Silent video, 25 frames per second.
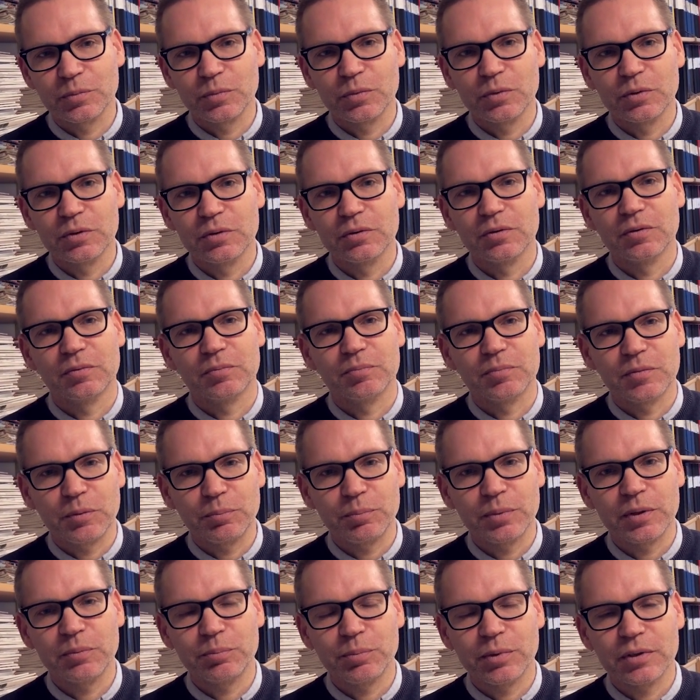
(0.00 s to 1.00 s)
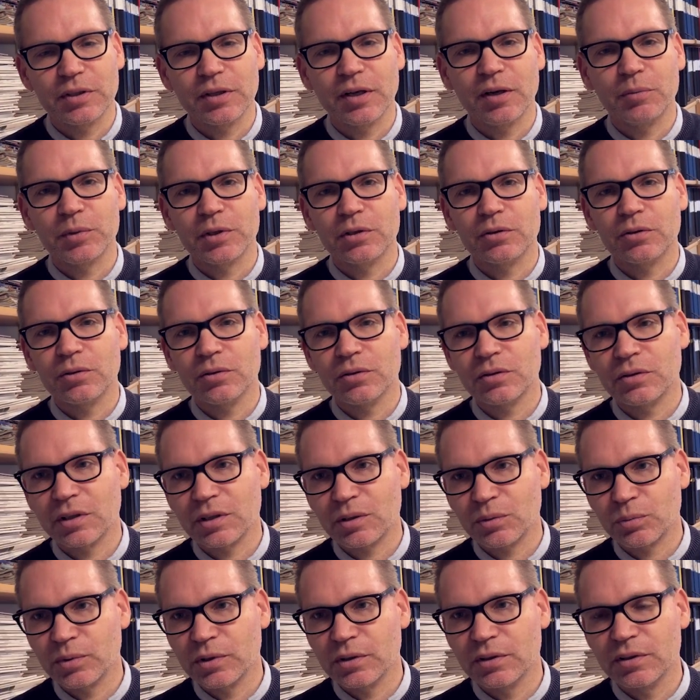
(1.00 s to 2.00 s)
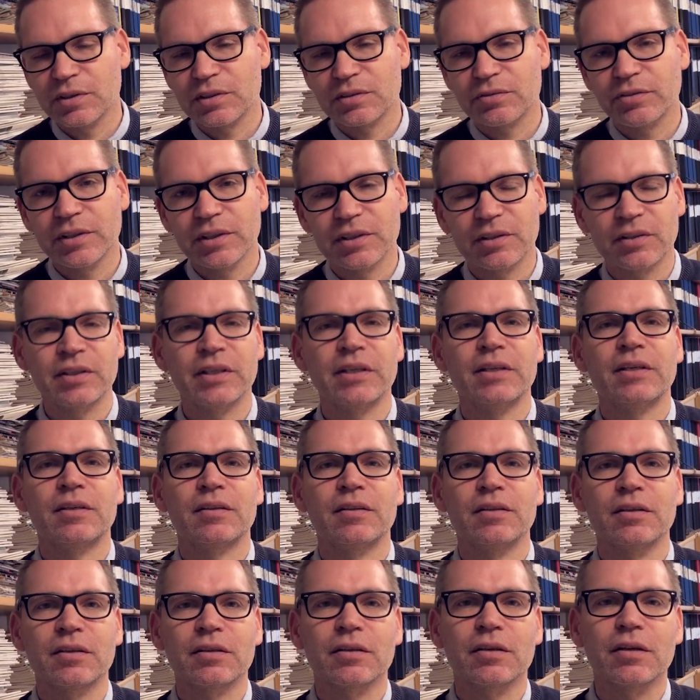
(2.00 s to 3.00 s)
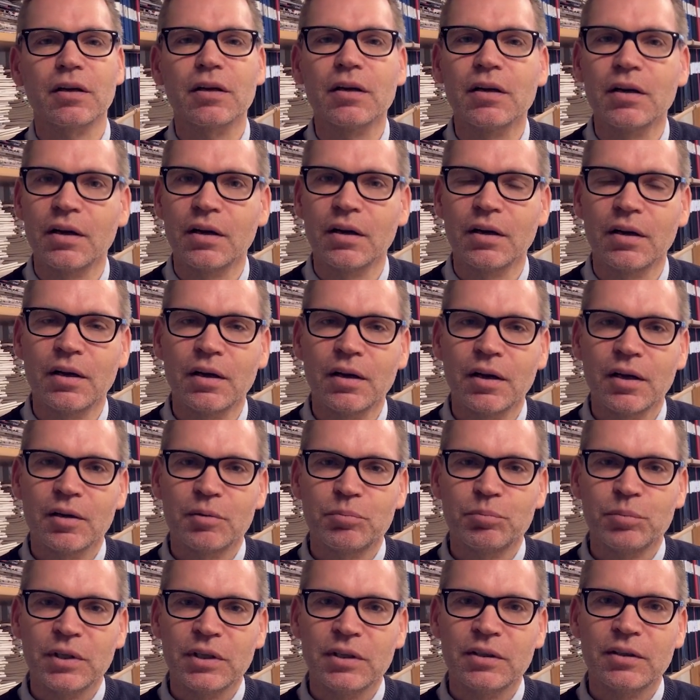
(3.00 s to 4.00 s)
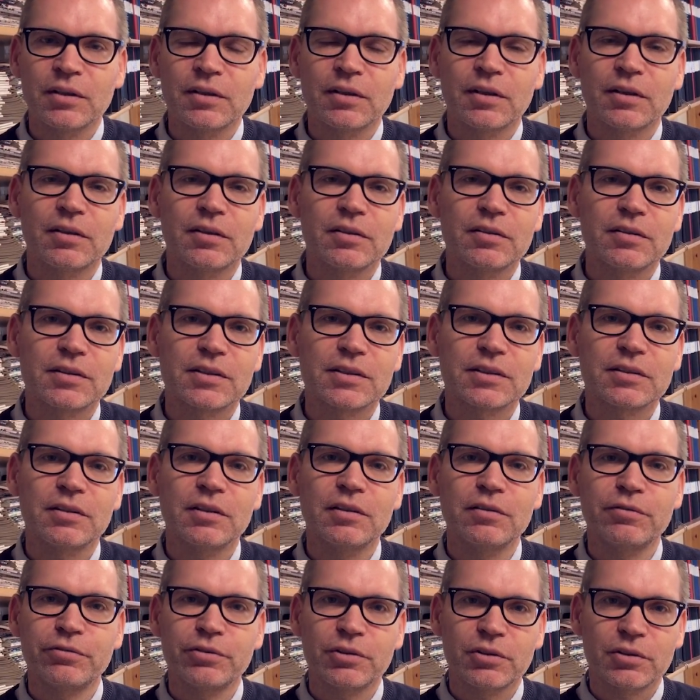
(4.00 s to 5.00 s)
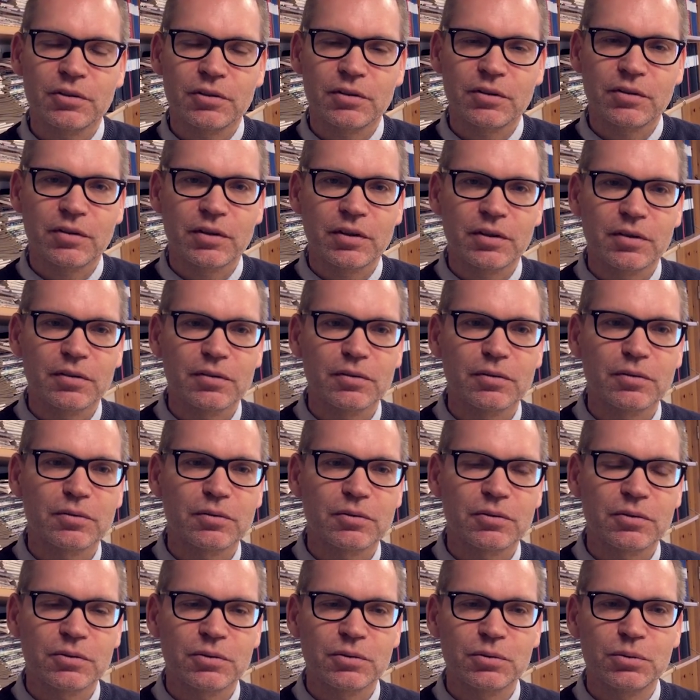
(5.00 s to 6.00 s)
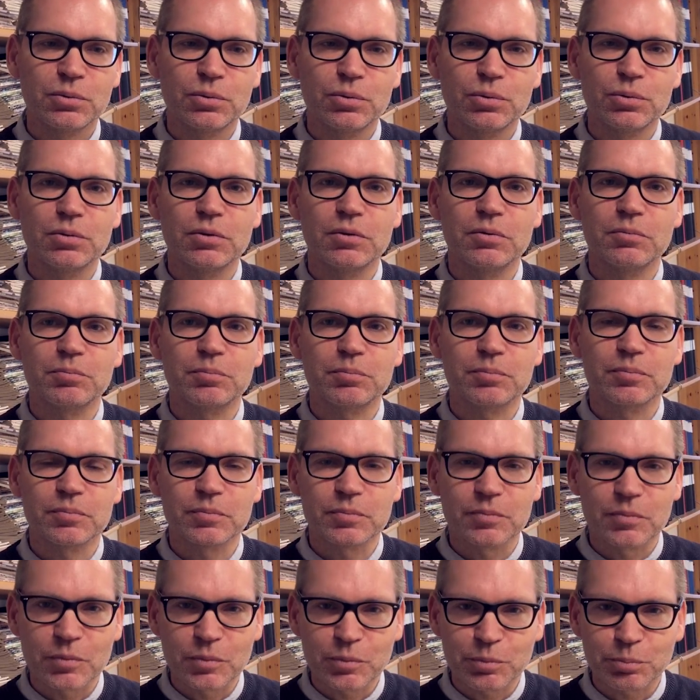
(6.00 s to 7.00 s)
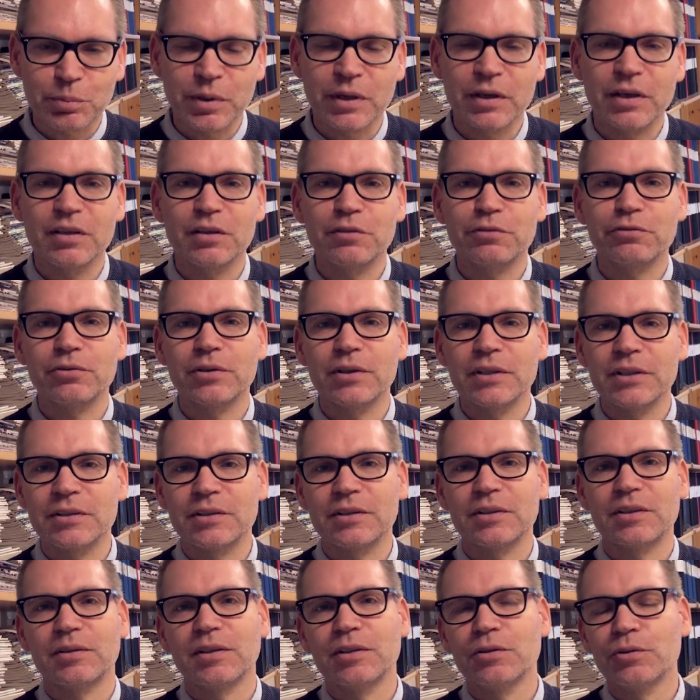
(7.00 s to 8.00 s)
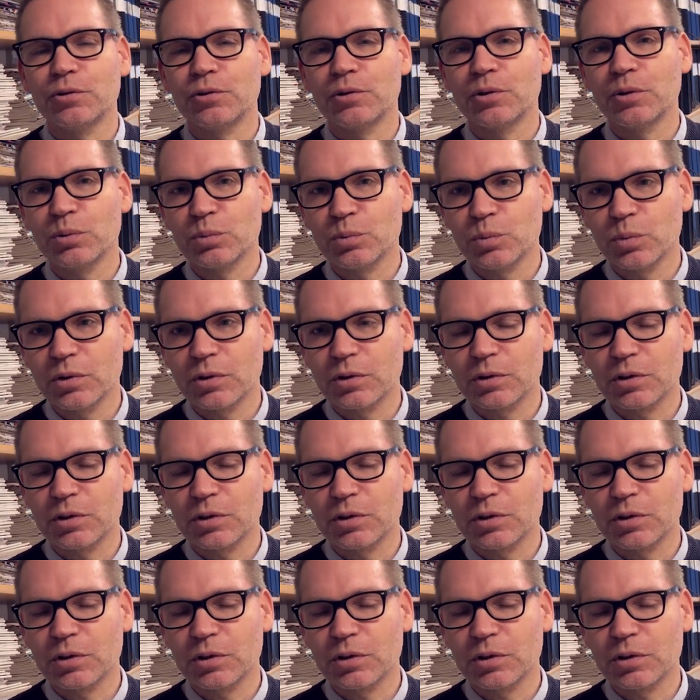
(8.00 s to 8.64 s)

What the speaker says: the people come in contact with is very technical, meaning that it's difficult then to paraphrase it in your own